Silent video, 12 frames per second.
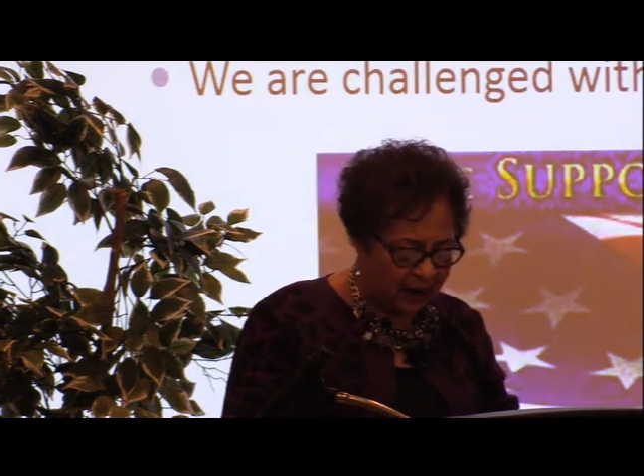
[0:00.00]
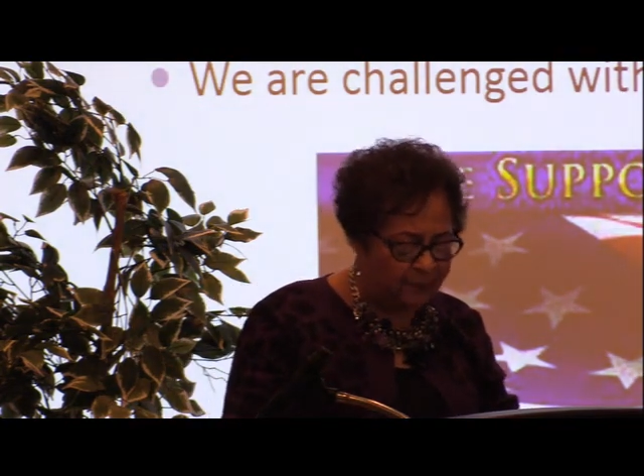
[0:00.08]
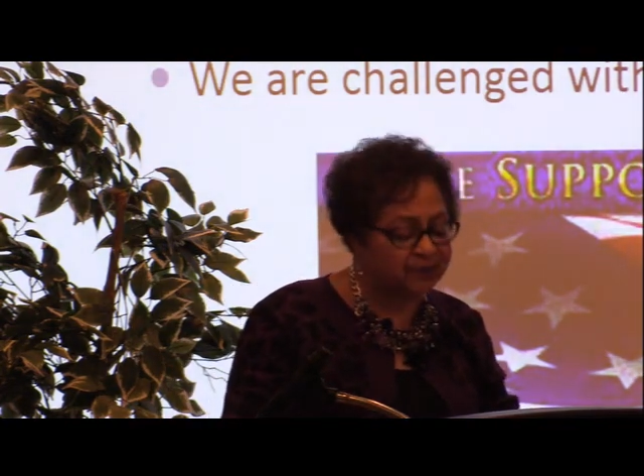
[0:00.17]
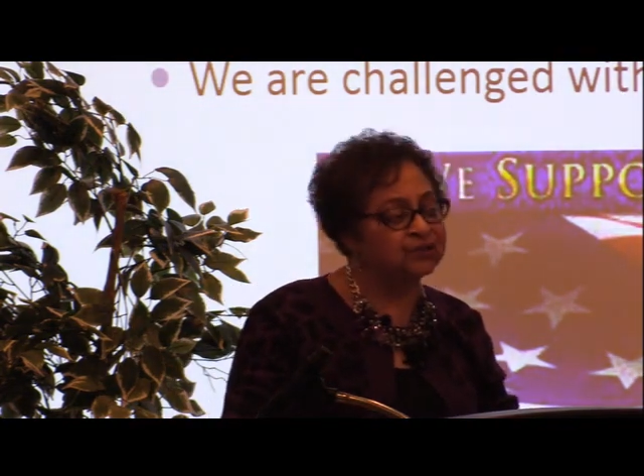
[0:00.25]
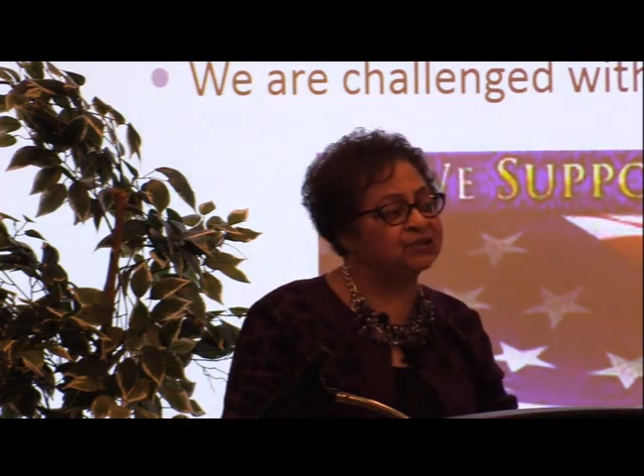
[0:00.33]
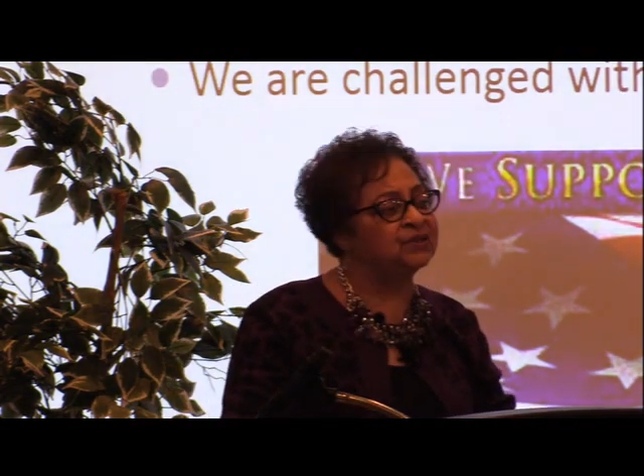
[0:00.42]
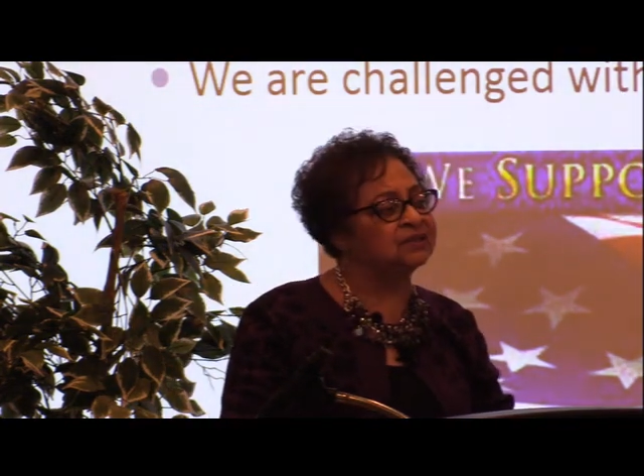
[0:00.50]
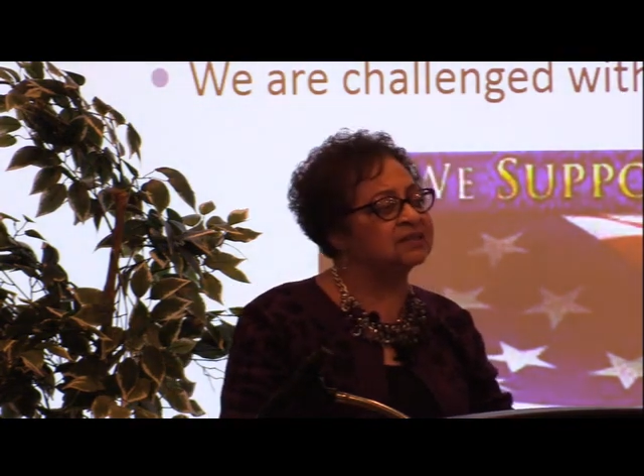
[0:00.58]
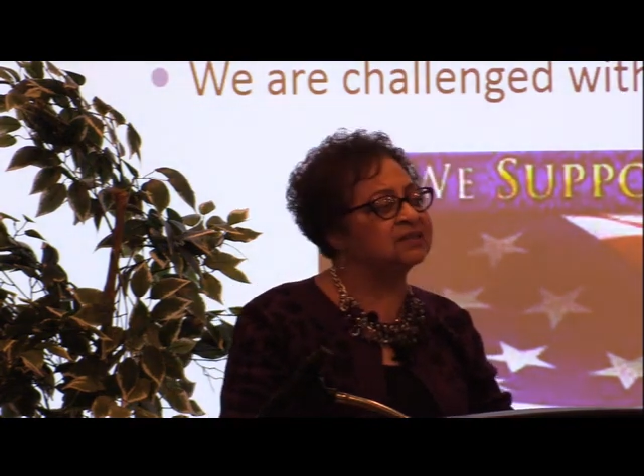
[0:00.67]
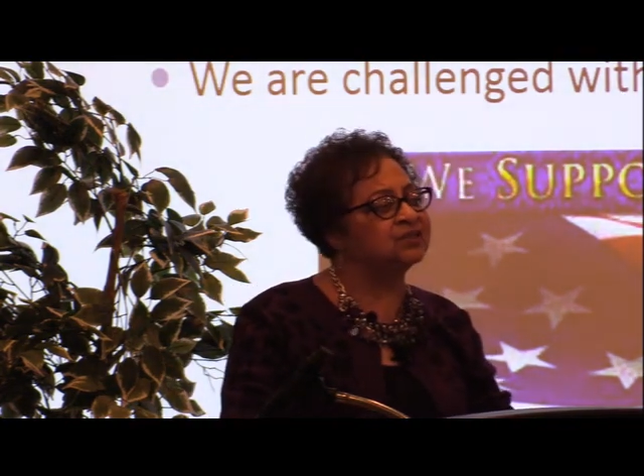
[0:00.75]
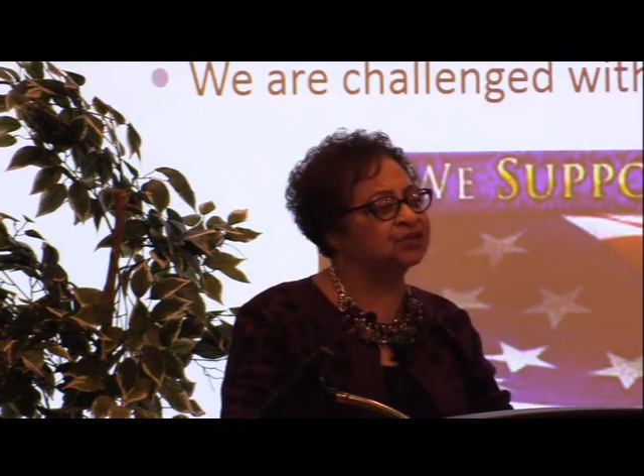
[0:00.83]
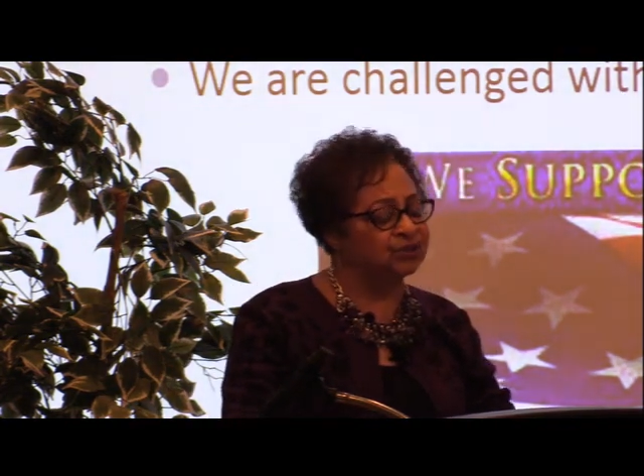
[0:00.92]

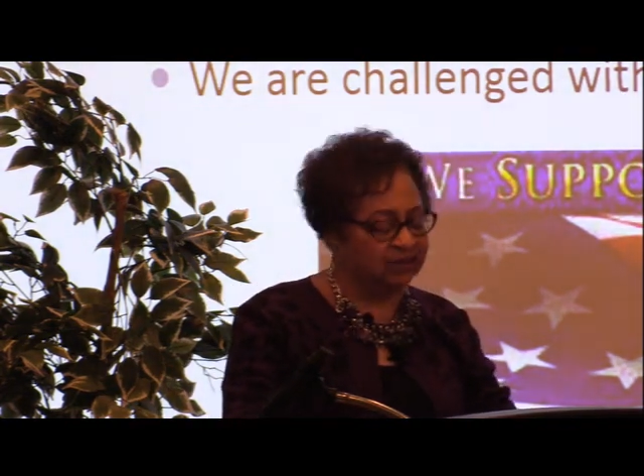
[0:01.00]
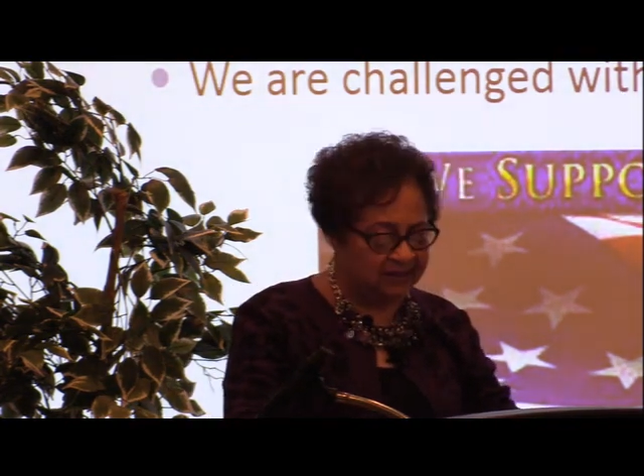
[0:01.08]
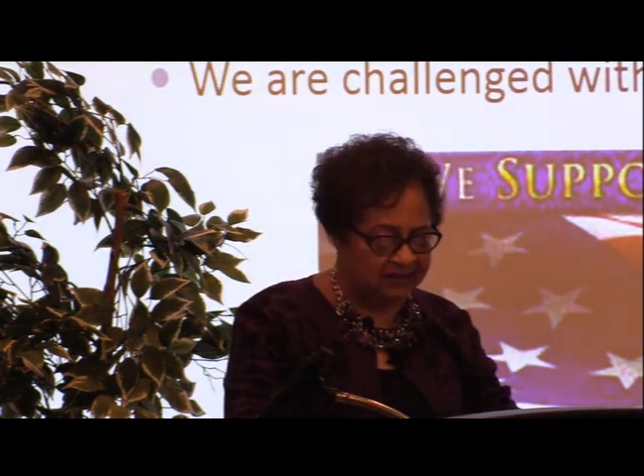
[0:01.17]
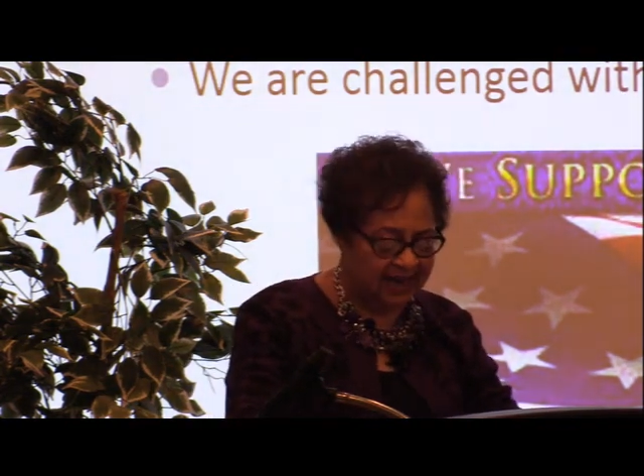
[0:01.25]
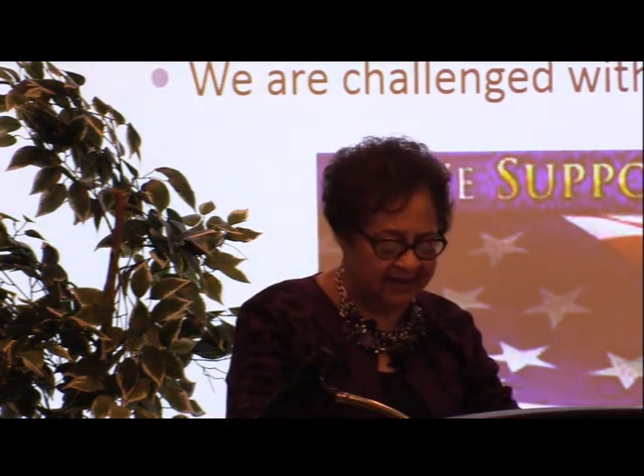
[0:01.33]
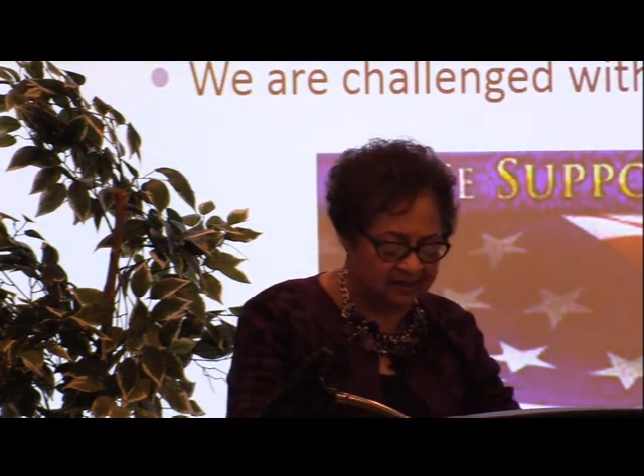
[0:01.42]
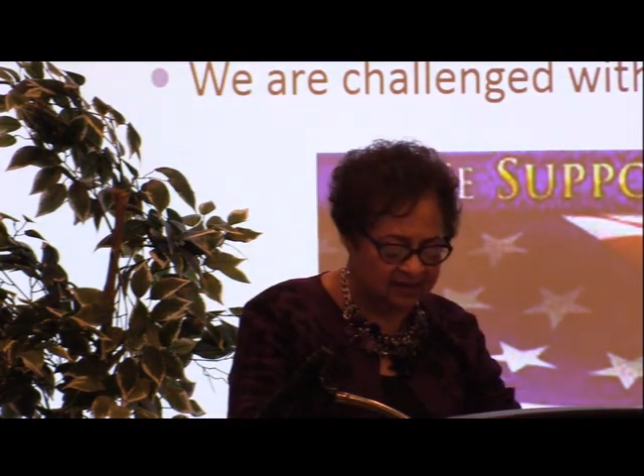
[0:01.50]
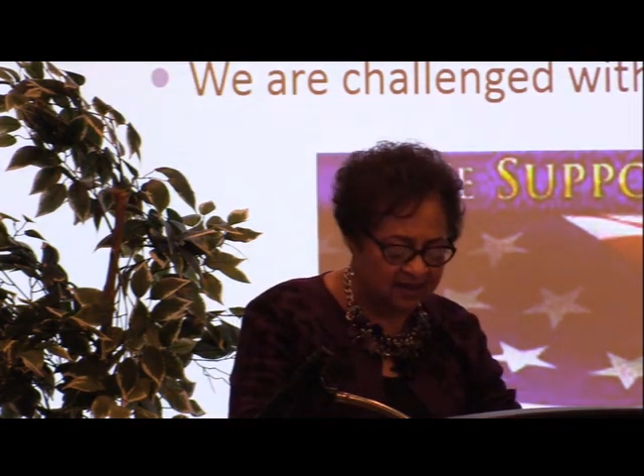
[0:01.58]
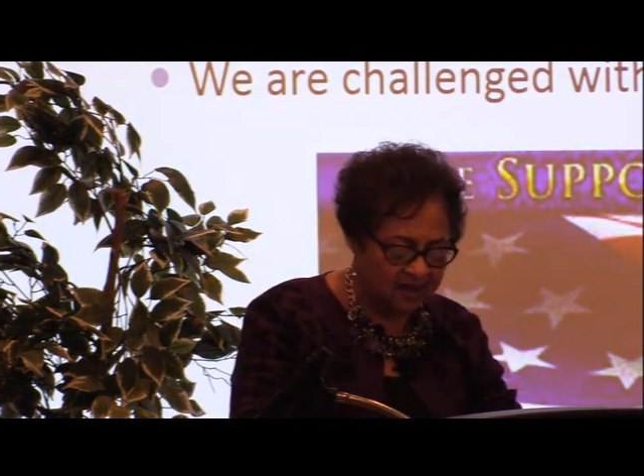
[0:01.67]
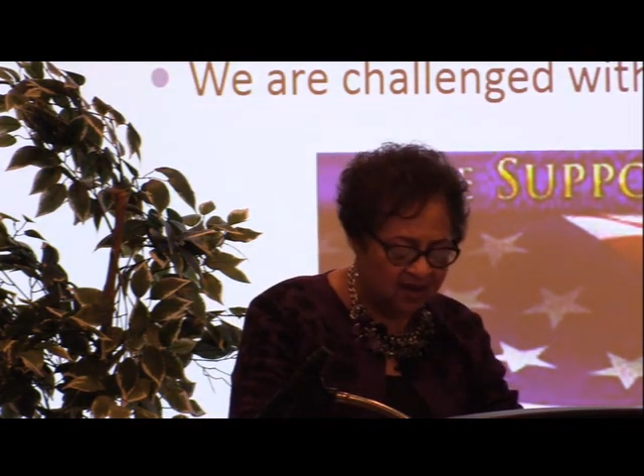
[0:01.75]
opportunities to connect